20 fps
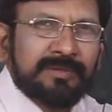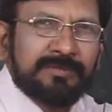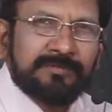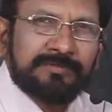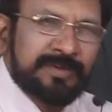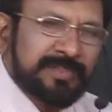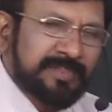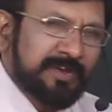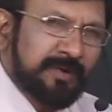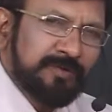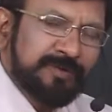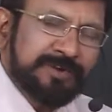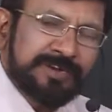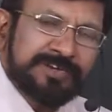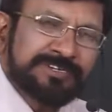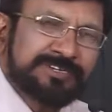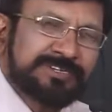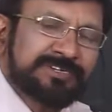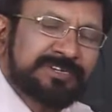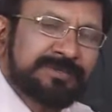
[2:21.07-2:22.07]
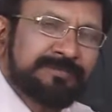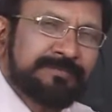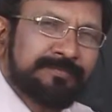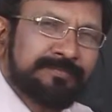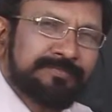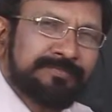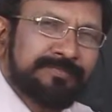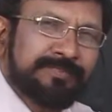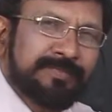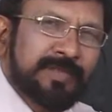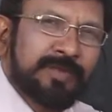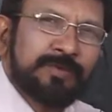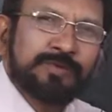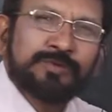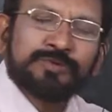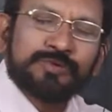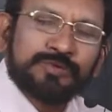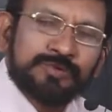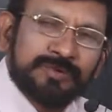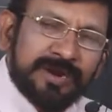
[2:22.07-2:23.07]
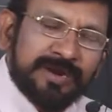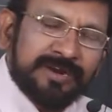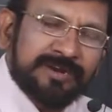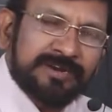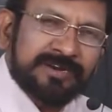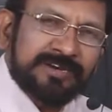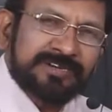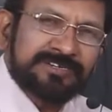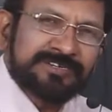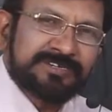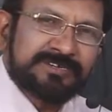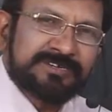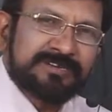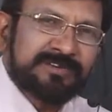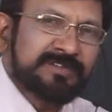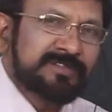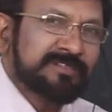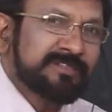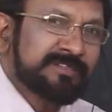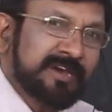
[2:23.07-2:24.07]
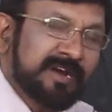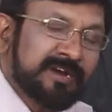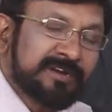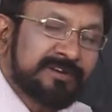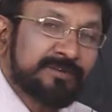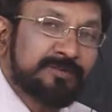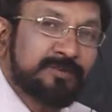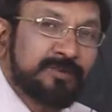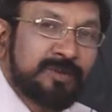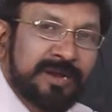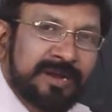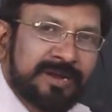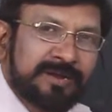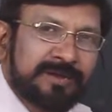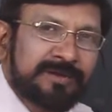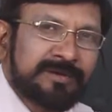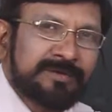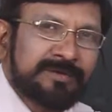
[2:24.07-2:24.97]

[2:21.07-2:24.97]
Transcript: Without testing, you should not trust that you learned.